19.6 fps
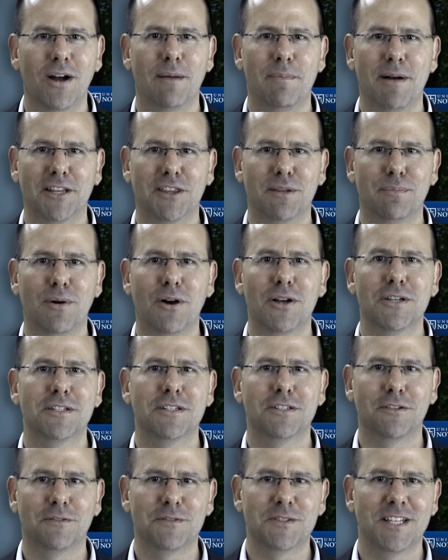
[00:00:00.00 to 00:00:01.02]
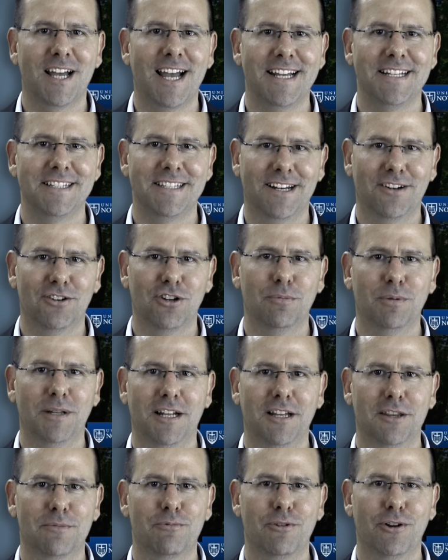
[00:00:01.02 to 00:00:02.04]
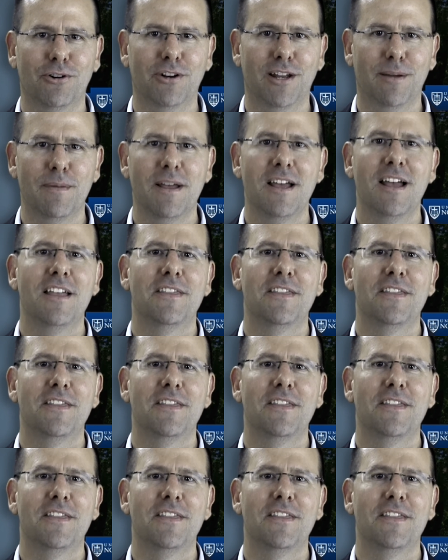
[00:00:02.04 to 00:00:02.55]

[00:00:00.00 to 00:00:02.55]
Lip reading: about the Masters of Science in Global Health program